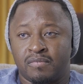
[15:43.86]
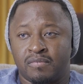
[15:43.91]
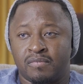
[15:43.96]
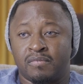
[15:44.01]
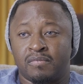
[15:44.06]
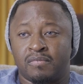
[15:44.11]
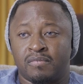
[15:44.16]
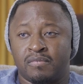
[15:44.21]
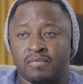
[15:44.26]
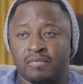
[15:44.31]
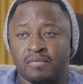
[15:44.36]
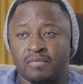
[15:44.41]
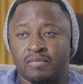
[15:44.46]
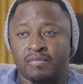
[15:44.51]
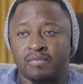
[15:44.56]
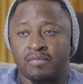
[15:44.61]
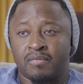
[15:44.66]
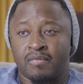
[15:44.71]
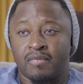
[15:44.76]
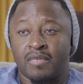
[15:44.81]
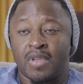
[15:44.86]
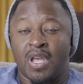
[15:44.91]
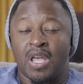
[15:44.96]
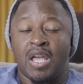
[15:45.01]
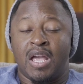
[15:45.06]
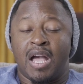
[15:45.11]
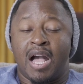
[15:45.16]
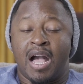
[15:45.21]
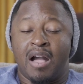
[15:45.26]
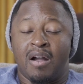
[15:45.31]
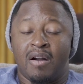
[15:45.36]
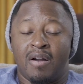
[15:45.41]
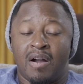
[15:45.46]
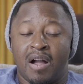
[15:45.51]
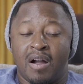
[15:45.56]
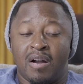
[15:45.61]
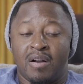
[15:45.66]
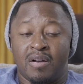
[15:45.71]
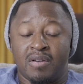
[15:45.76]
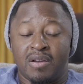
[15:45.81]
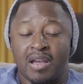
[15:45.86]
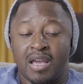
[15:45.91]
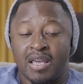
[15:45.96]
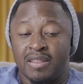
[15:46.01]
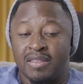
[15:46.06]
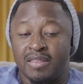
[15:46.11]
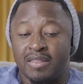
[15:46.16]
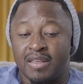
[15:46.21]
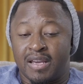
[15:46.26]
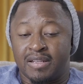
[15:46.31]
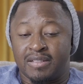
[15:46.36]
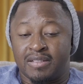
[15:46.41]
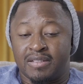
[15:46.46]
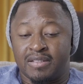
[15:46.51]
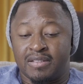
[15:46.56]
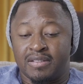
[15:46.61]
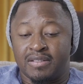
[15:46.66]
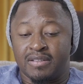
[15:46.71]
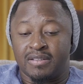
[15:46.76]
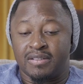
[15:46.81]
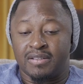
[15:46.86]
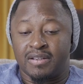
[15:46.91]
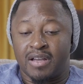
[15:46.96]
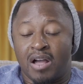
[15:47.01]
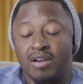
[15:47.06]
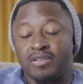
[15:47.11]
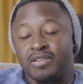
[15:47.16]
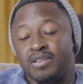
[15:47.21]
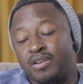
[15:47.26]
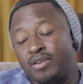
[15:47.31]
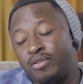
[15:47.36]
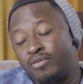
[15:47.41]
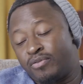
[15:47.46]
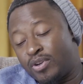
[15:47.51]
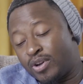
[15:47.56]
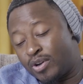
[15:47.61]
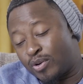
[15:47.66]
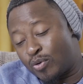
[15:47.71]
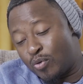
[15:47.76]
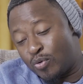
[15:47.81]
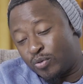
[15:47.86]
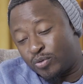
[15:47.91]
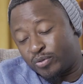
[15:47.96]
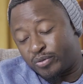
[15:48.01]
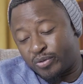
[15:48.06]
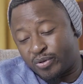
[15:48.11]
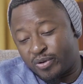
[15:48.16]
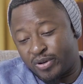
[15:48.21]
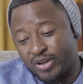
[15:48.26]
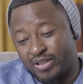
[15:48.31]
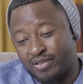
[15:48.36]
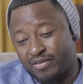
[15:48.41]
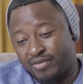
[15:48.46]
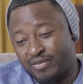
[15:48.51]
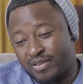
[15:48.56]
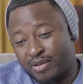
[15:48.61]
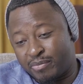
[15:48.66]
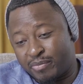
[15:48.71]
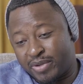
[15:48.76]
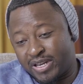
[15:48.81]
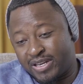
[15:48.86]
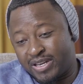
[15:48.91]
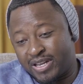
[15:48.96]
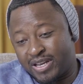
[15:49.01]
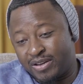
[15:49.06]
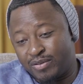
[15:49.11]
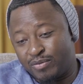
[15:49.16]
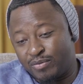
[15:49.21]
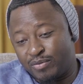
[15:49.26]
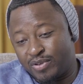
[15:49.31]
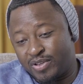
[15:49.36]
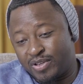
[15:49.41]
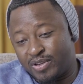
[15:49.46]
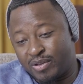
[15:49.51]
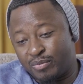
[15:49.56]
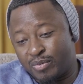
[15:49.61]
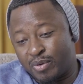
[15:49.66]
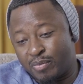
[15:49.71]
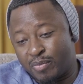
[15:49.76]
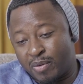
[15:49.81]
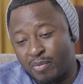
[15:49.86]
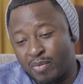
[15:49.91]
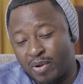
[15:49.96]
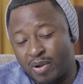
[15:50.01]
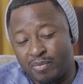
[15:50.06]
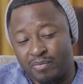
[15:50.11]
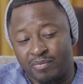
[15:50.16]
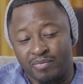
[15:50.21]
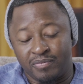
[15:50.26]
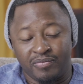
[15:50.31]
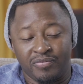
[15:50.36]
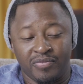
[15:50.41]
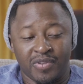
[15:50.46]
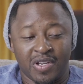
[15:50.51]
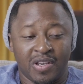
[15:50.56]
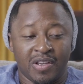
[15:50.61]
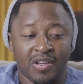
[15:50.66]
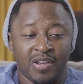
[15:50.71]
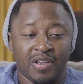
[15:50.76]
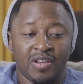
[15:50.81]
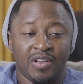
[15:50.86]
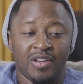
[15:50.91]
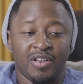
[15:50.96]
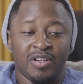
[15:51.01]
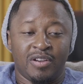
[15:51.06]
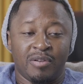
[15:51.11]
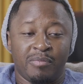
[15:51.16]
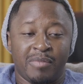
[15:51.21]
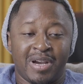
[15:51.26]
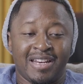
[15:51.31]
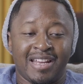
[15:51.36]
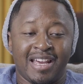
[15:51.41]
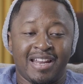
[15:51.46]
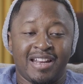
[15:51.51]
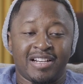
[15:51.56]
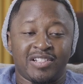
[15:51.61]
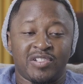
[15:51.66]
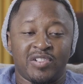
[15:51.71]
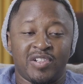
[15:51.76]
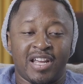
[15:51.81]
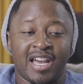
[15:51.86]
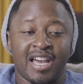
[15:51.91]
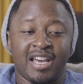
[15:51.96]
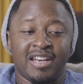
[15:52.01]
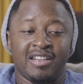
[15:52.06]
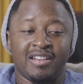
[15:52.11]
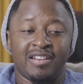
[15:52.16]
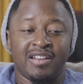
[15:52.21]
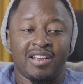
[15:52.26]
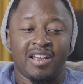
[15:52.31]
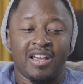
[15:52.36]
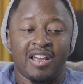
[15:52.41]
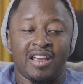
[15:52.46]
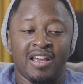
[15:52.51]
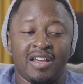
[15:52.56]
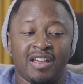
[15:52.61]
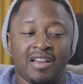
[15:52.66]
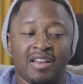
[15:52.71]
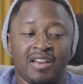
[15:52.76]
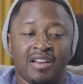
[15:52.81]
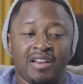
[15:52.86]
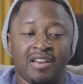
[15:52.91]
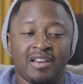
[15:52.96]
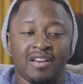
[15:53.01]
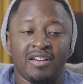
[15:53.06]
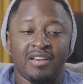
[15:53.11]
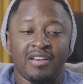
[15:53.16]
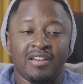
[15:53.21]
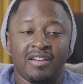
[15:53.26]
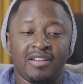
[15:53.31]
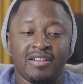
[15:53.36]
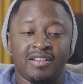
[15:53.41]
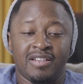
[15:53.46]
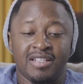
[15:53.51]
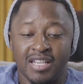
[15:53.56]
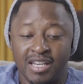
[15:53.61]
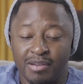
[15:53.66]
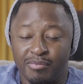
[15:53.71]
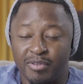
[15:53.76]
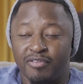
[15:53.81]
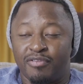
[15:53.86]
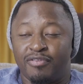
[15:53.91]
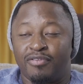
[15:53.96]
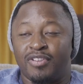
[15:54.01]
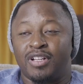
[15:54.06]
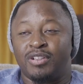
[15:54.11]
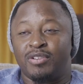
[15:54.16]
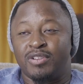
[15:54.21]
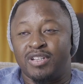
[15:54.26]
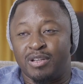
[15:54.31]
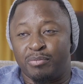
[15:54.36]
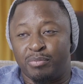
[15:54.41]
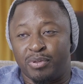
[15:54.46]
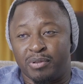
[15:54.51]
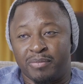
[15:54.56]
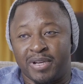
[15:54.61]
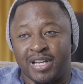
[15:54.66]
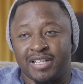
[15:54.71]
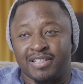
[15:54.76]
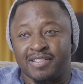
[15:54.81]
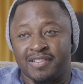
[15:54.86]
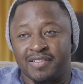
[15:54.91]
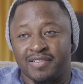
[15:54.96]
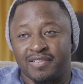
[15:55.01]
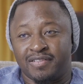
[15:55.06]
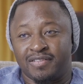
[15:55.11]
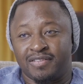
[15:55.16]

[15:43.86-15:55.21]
Mm-hmm. Mm. I'll tell you a very cool story that my dad would tell me and my mom. My dad actually had a team of fellow diplomats,